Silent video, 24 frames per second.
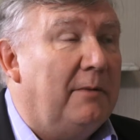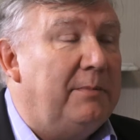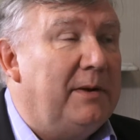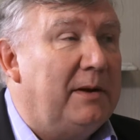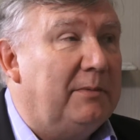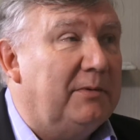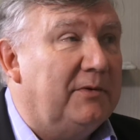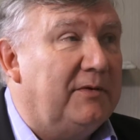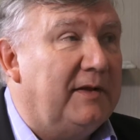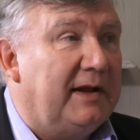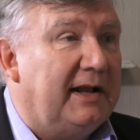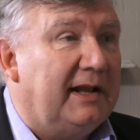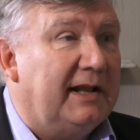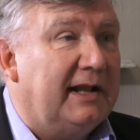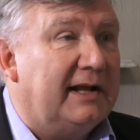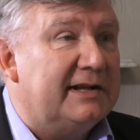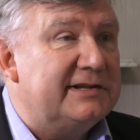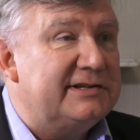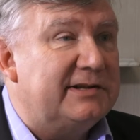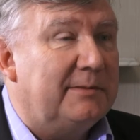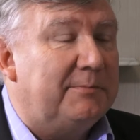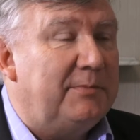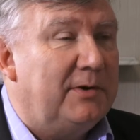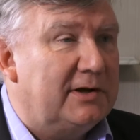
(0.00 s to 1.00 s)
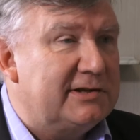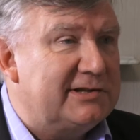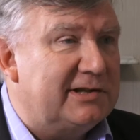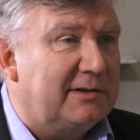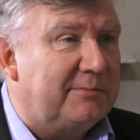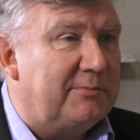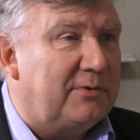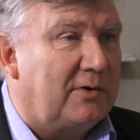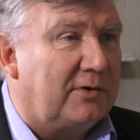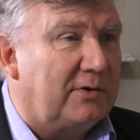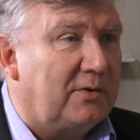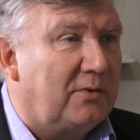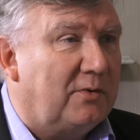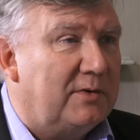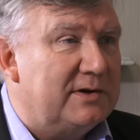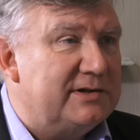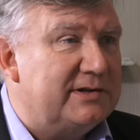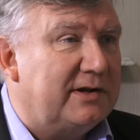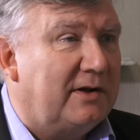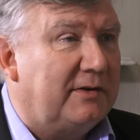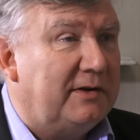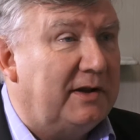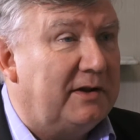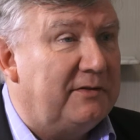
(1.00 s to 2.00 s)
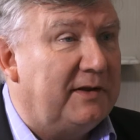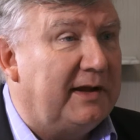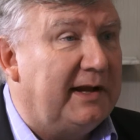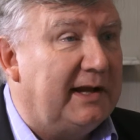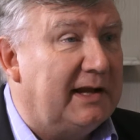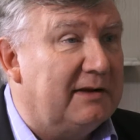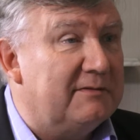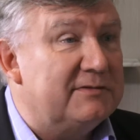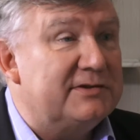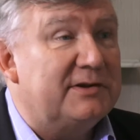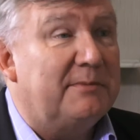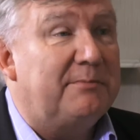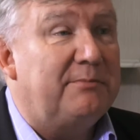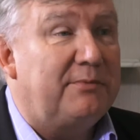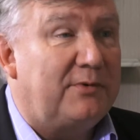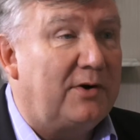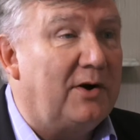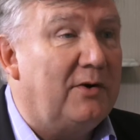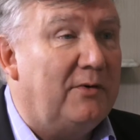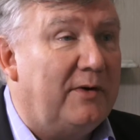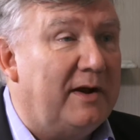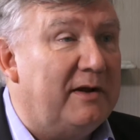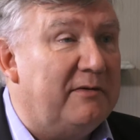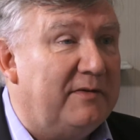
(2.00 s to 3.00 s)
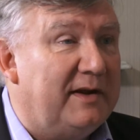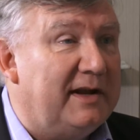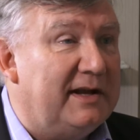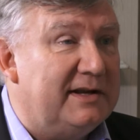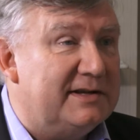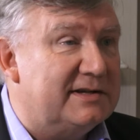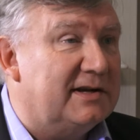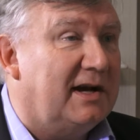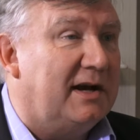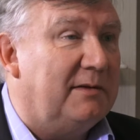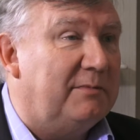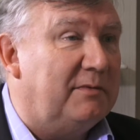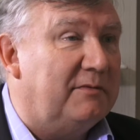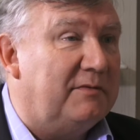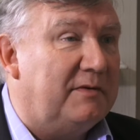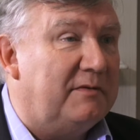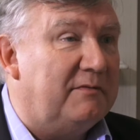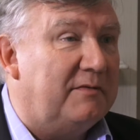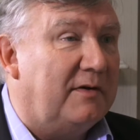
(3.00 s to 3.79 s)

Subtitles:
are people thinking that's a personal product, or are they thinking of it as a pro AV type of